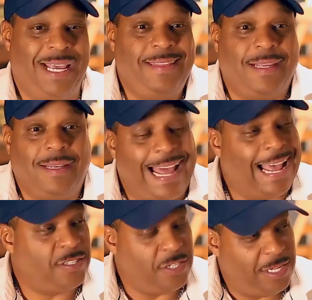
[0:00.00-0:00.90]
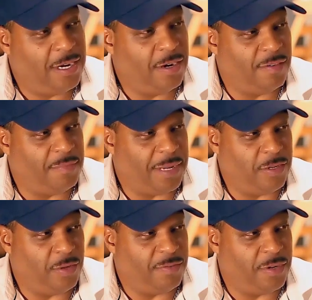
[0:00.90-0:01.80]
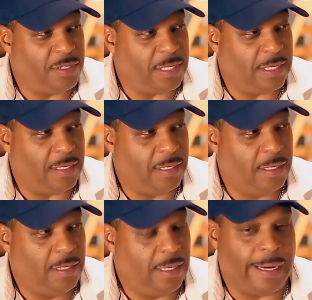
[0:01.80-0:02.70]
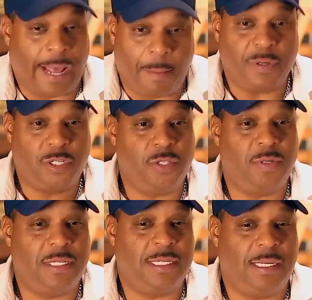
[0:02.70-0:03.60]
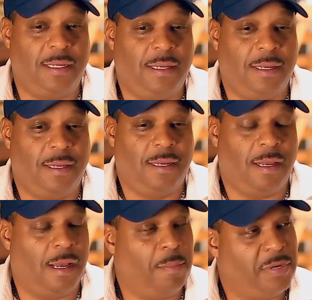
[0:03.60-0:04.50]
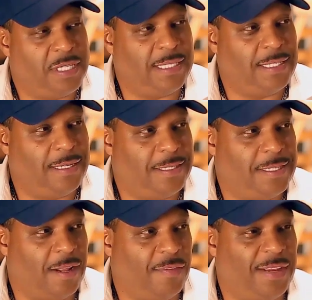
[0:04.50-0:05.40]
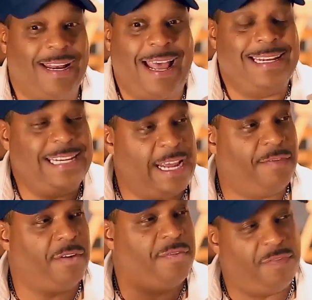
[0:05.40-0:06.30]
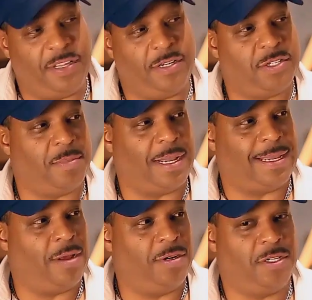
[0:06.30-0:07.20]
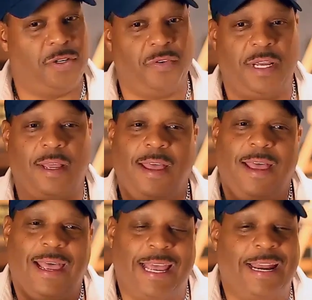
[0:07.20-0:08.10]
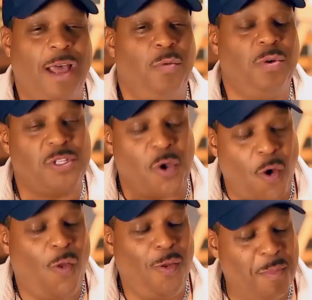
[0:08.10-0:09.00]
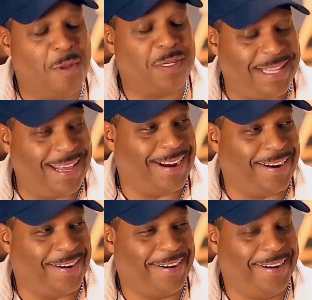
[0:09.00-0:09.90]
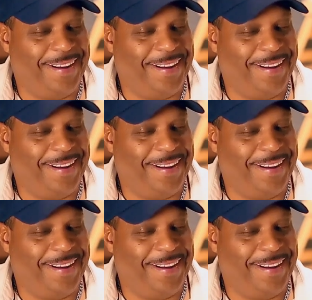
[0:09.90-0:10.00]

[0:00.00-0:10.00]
in the last year of my university. An opportunity presented itself, and I never finished my accounting degree, and I was almost there.